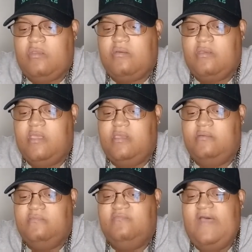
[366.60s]
Okay.
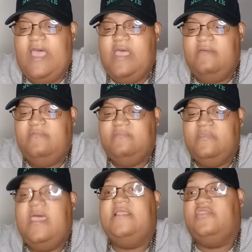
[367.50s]
I
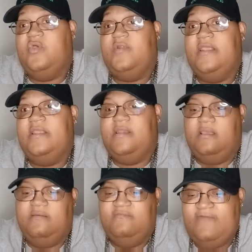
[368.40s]
had to throw that in
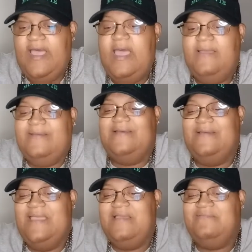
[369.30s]
there.
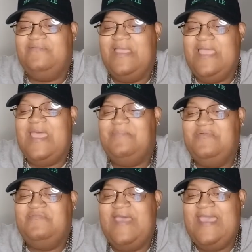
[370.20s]
5
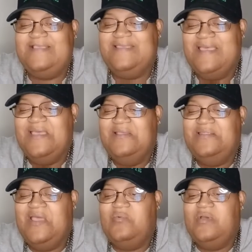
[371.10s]
happy facts
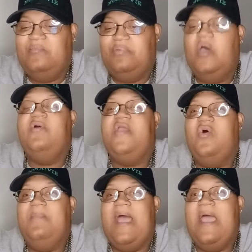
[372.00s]
that will blow
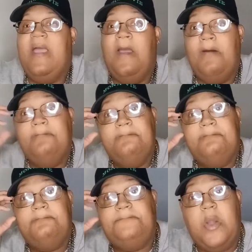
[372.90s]
your mind.
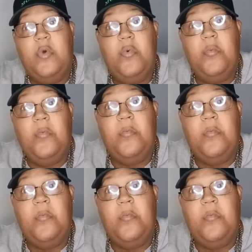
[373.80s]
Boom.